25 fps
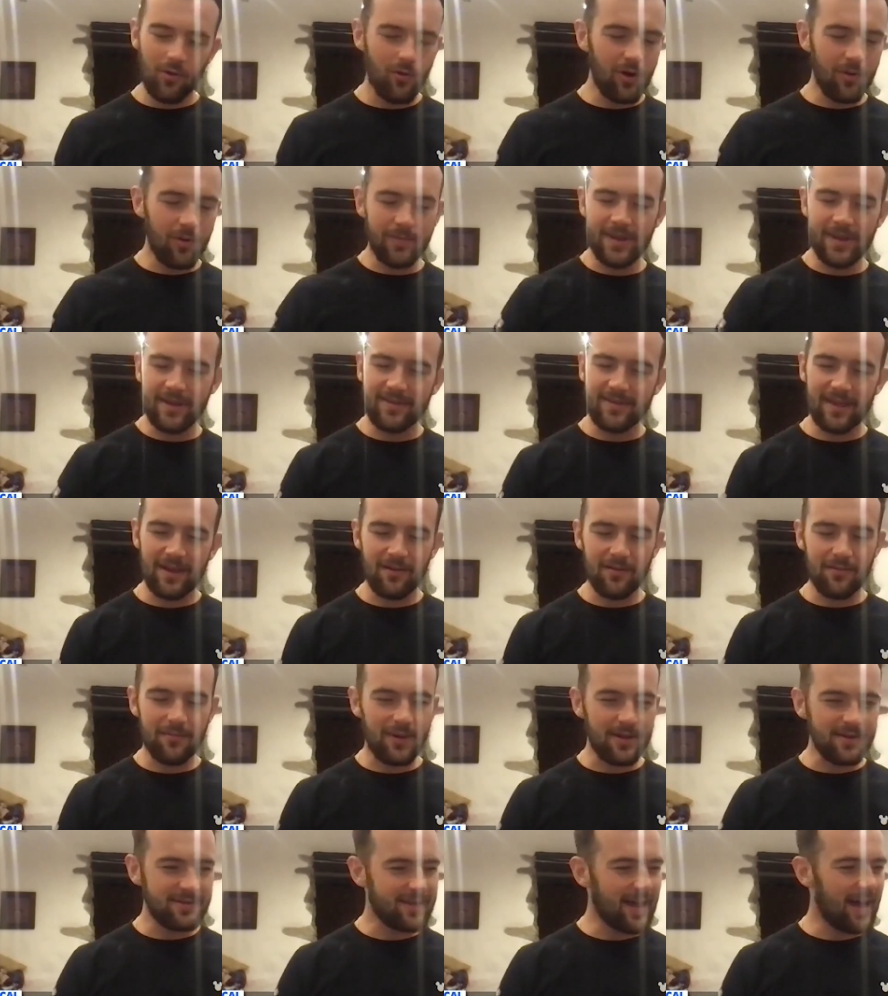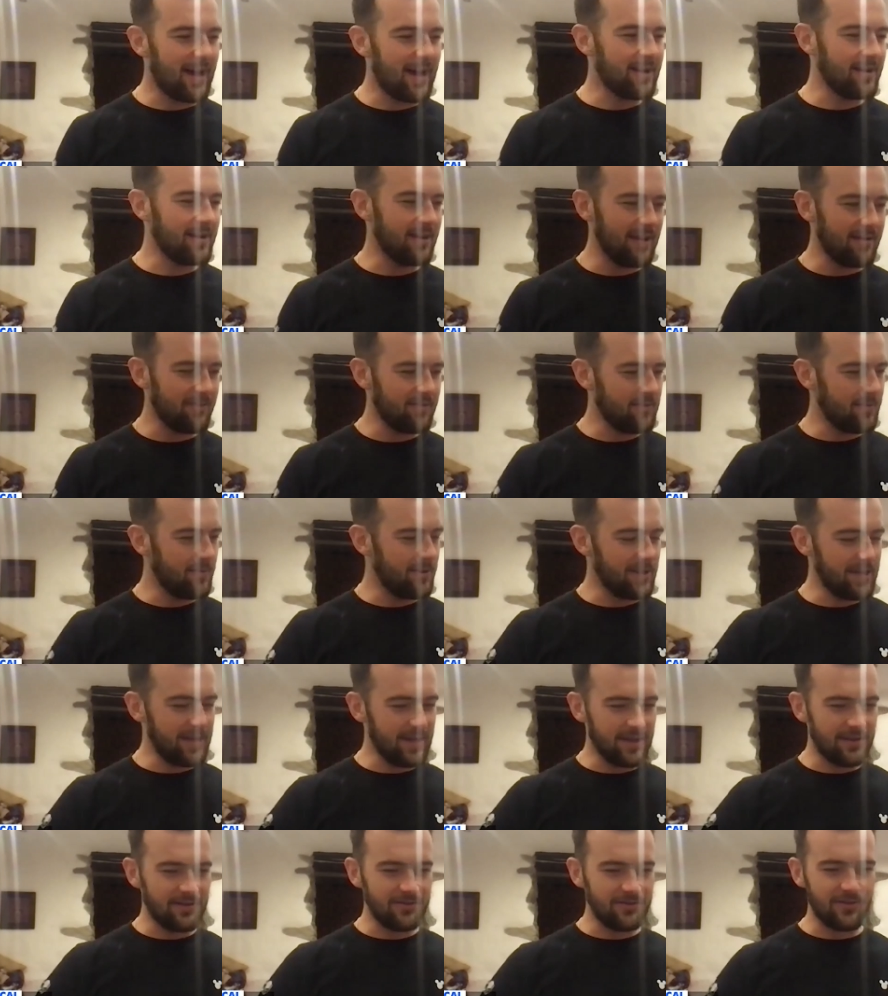call a meeting with my dad and
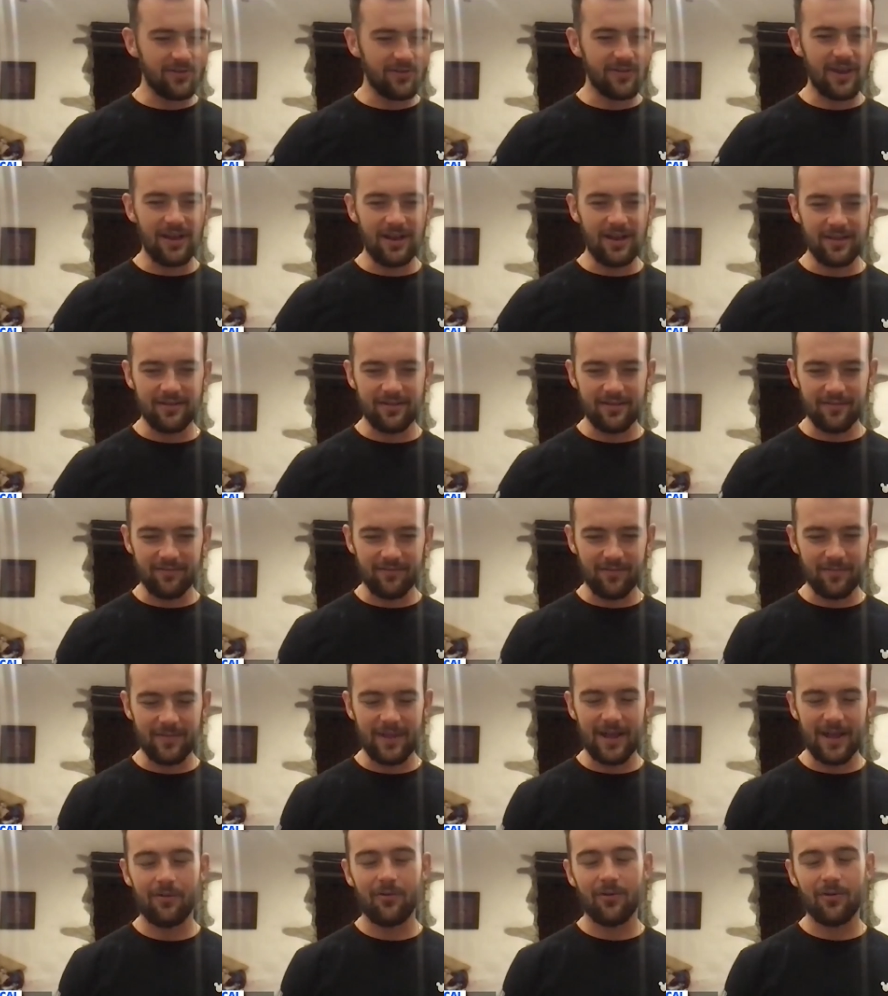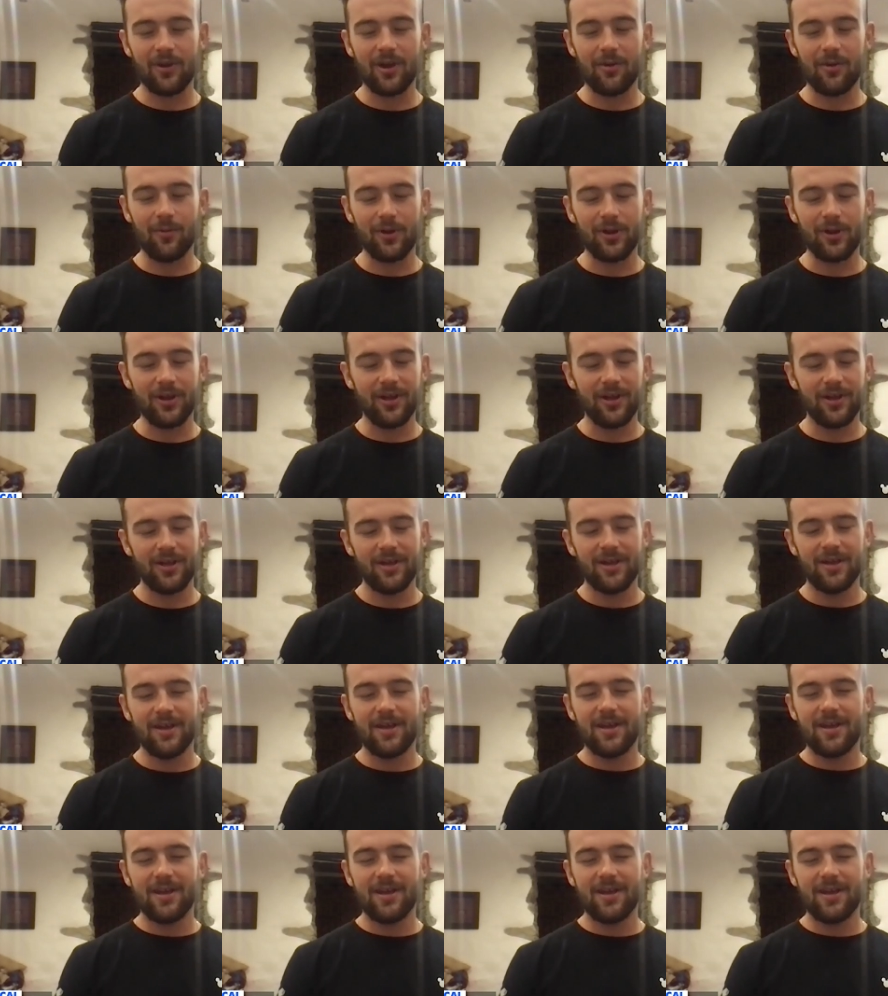everybody and just say, listen, from now on, I want to.